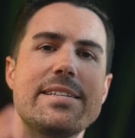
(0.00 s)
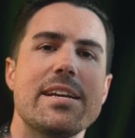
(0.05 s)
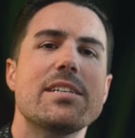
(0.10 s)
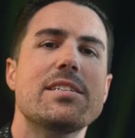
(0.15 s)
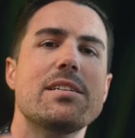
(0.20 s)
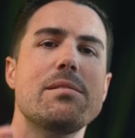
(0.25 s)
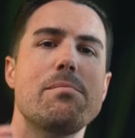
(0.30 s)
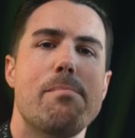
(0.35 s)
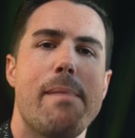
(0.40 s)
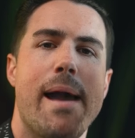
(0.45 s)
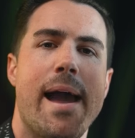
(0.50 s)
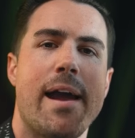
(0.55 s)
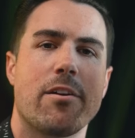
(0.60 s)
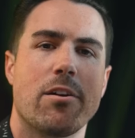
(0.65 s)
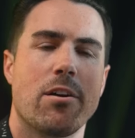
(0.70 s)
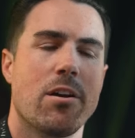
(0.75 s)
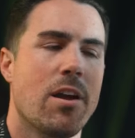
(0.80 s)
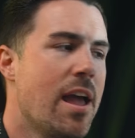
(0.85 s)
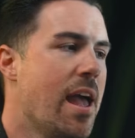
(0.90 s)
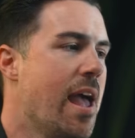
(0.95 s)
doesn't
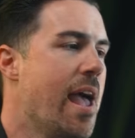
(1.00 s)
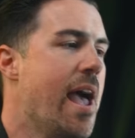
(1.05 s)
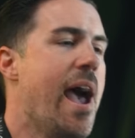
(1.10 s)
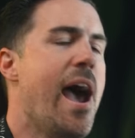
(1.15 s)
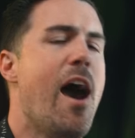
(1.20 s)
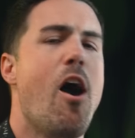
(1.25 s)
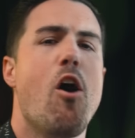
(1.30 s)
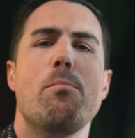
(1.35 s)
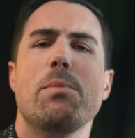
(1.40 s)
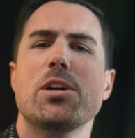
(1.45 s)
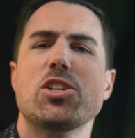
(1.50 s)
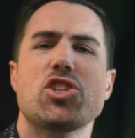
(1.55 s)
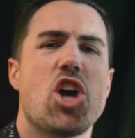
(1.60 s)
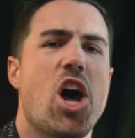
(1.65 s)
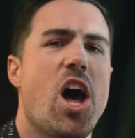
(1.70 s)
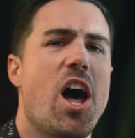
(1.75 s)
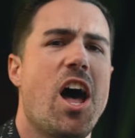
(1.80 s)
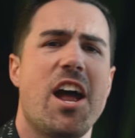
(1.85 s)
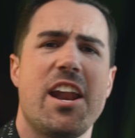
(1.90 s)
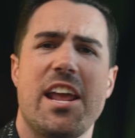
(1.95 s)
matter how much
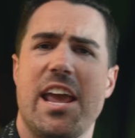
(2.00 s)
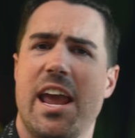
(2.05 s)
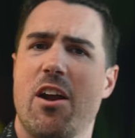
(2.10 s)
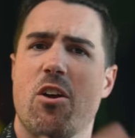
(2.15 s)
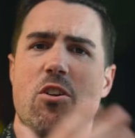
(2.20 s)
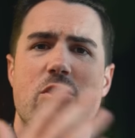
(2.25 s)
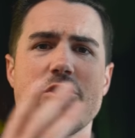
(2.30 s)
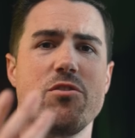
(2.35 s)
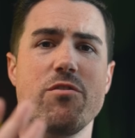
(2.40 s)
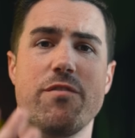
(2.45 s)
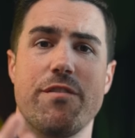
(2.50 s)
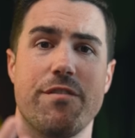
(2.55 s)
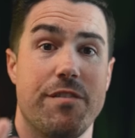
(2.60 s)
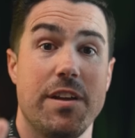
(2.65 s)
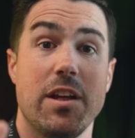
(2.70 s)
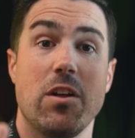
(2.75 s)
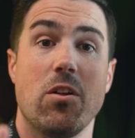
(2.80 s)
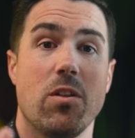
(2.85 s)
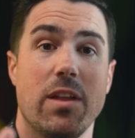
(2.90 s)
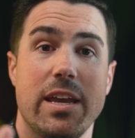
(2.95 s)
hot air you
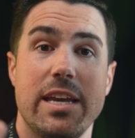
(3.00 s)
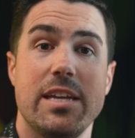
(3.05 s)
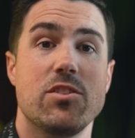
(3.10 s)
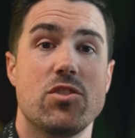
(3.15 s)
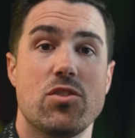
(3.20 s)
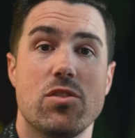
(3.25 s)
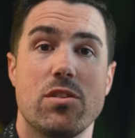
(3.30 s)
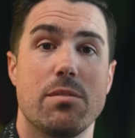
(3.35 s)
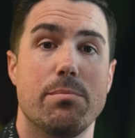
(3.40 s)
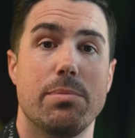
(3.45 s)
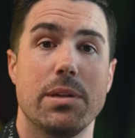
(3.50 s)
fill into the